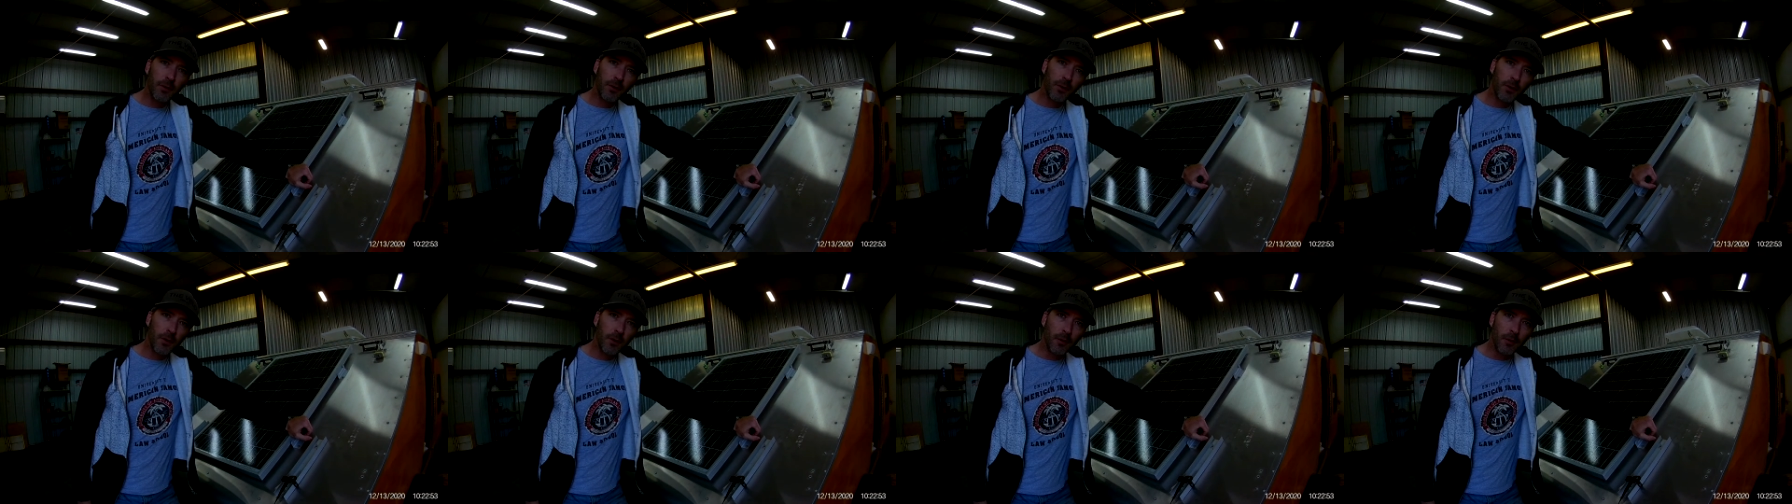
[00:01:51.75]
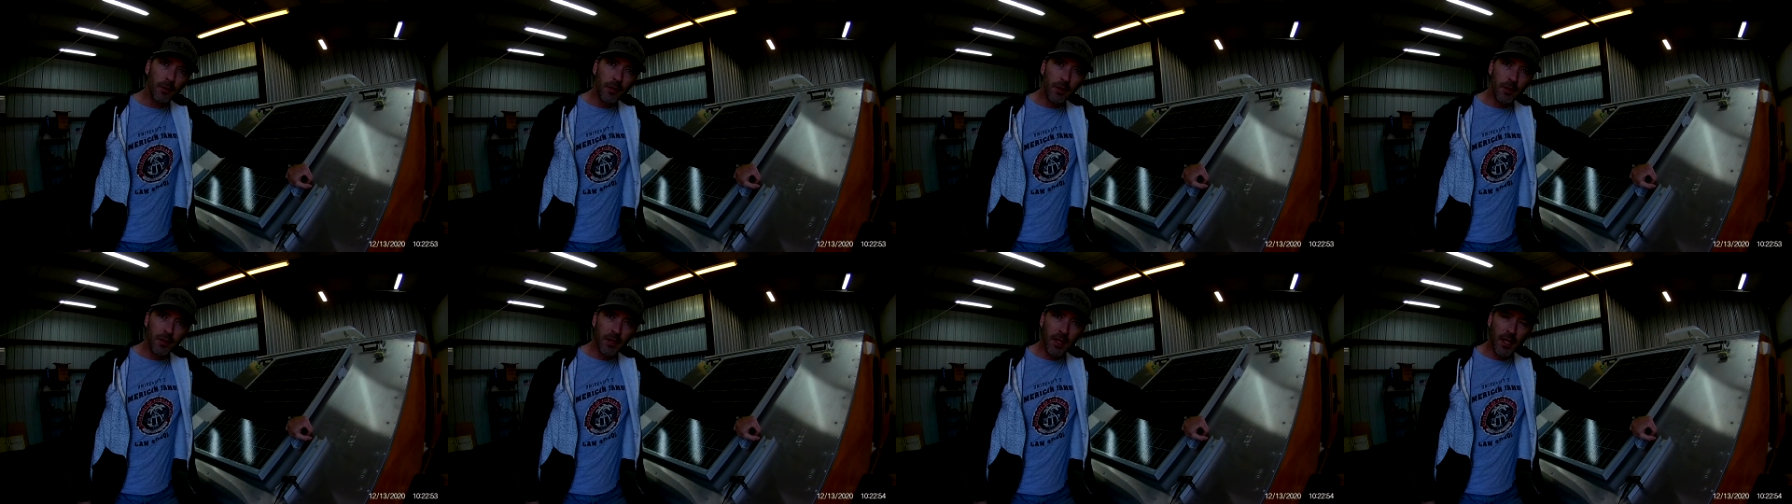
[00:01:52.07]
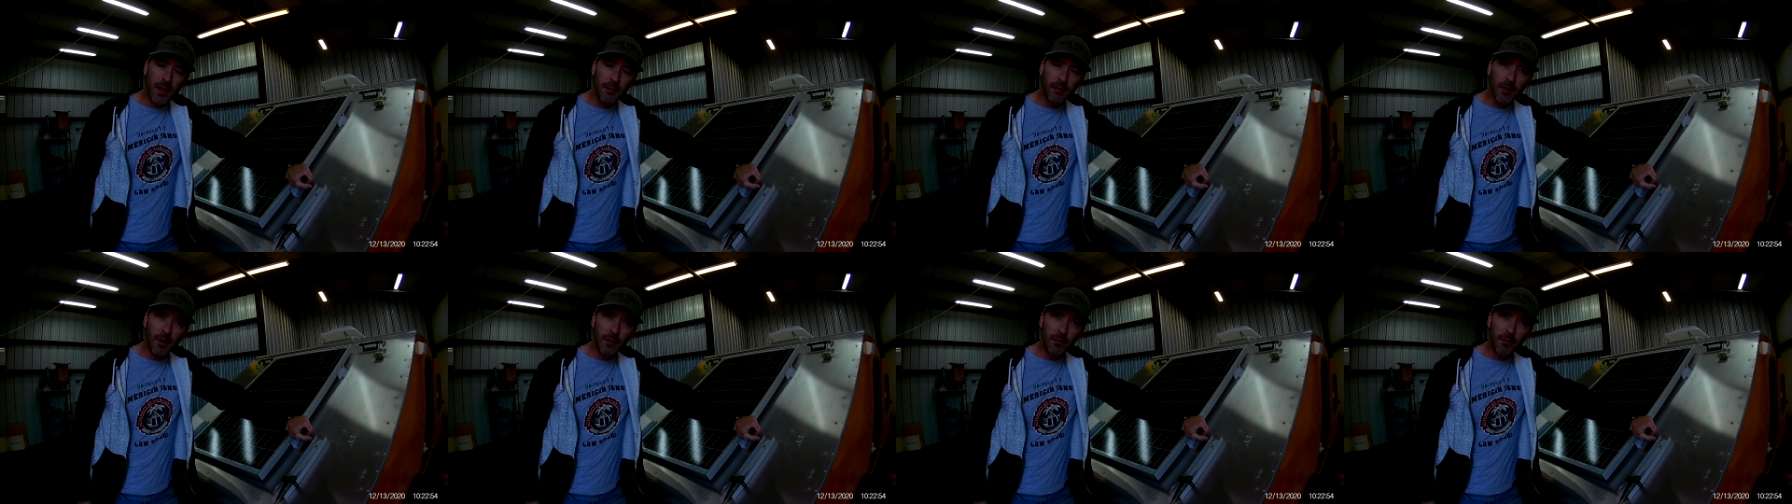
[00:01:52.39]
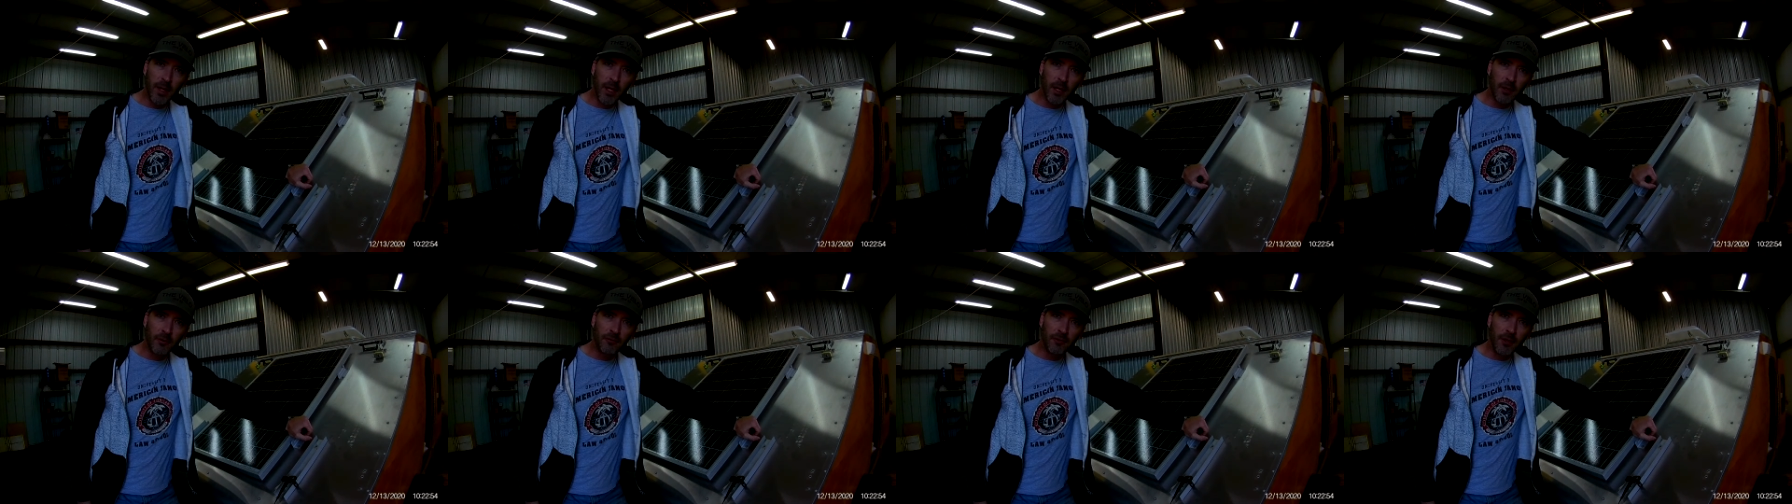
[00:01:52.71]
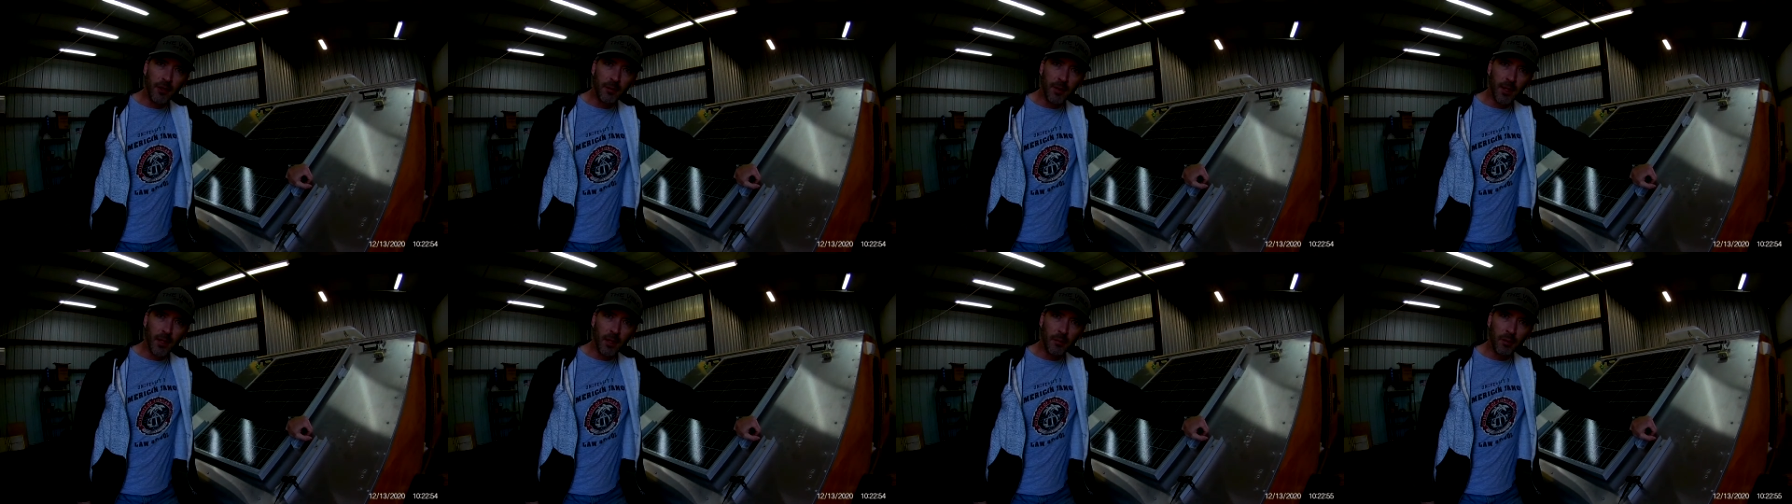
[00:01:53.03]
through just a couple of
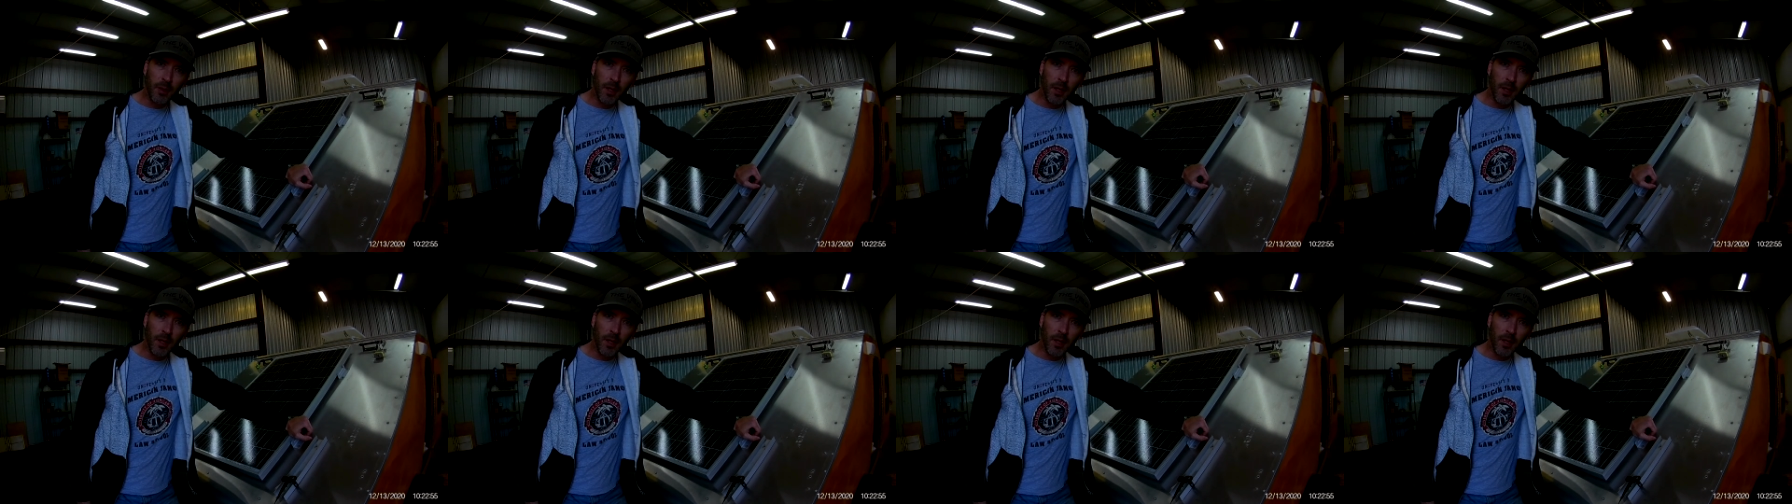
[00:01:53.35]
male-female